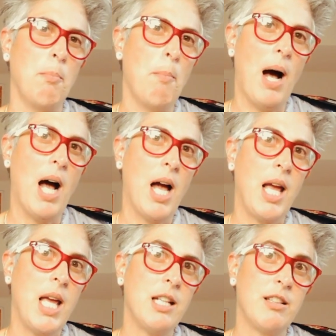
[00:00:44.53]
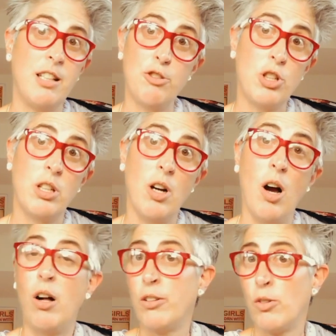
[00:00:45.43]
My teacher,
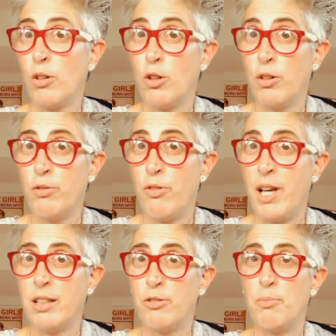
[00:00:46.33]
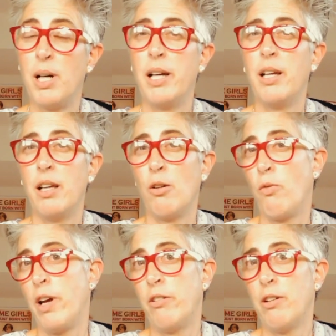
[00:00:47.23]
also a good friend of mine, a
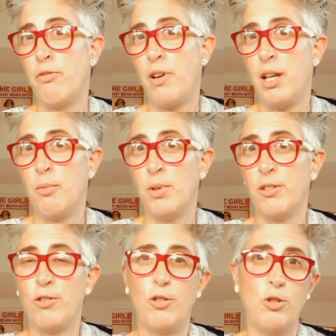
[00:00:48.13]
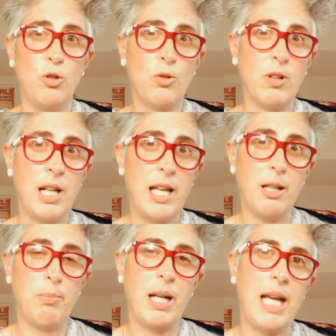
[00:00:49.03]
very famous
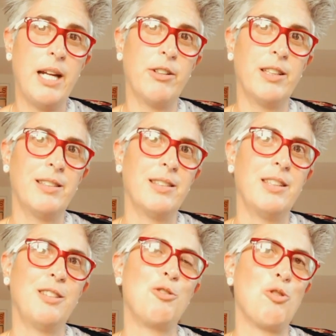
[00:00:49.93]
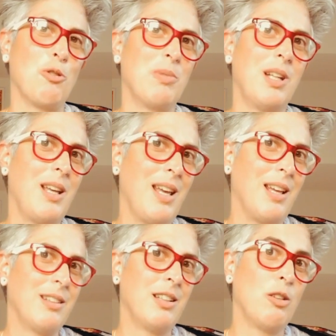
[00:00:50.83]
ukulele player in Germany
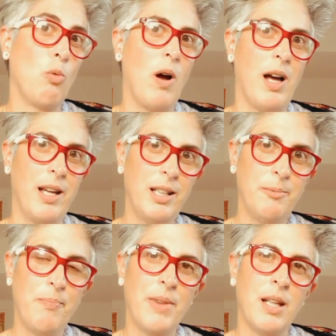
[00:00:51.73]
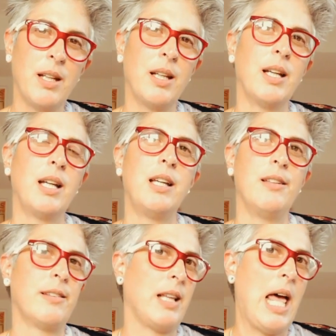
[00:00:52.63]
and Hawaii. He
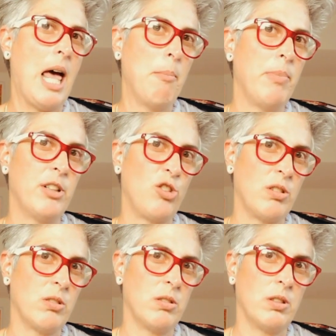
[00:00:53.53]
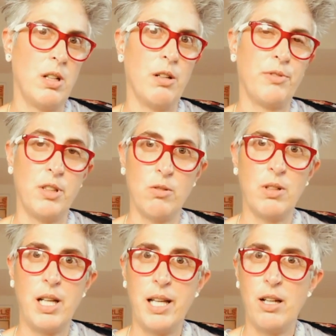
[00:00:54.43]
is the ambassador of the
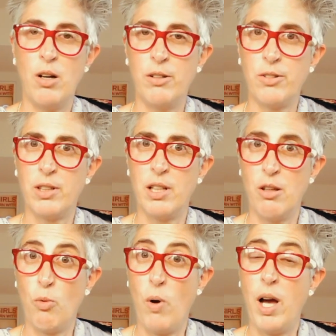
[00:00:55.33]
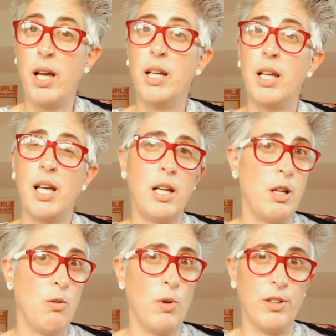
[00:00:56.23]
ukulele also in Hawaii.
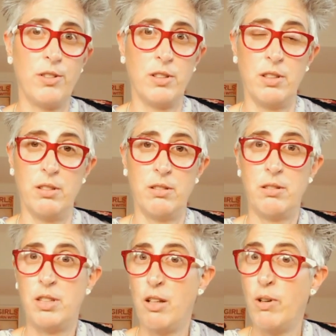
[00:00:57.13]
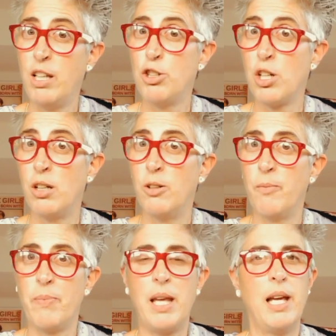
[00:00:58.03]
He was on a TV show
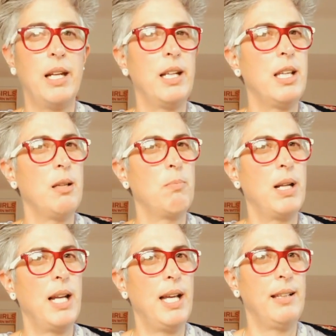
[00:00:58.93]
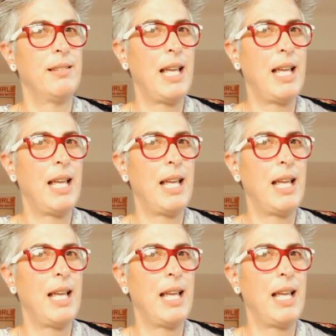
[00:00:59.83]
and he plays